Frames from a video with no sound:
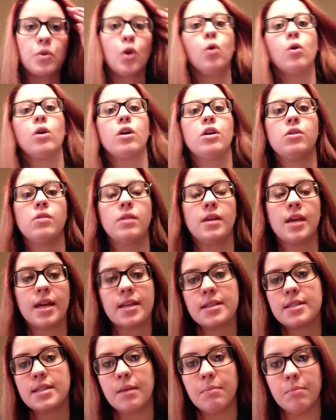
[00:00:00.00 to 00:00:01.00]
Or you can
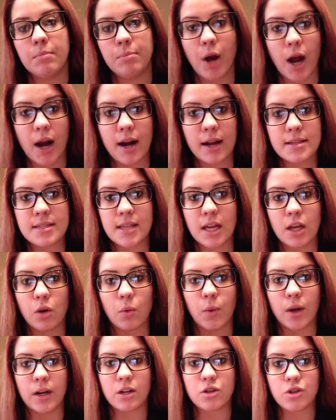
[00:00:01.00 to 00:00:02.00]
get some products that
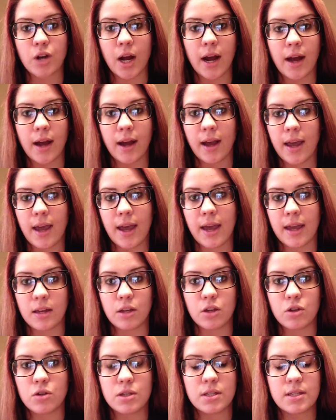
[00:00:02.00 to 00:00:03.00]
you're wanting to try
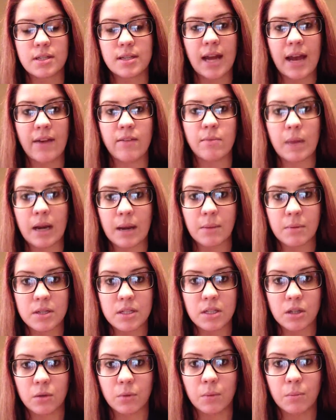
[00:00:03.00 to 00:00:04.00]
and you just haven't been able
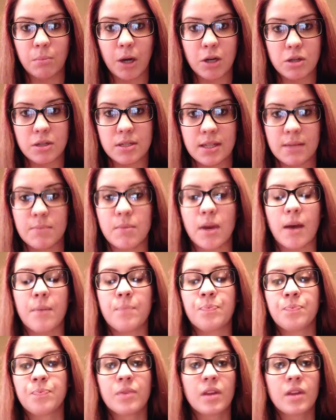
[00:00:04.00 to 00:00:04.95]
to purchase them yet.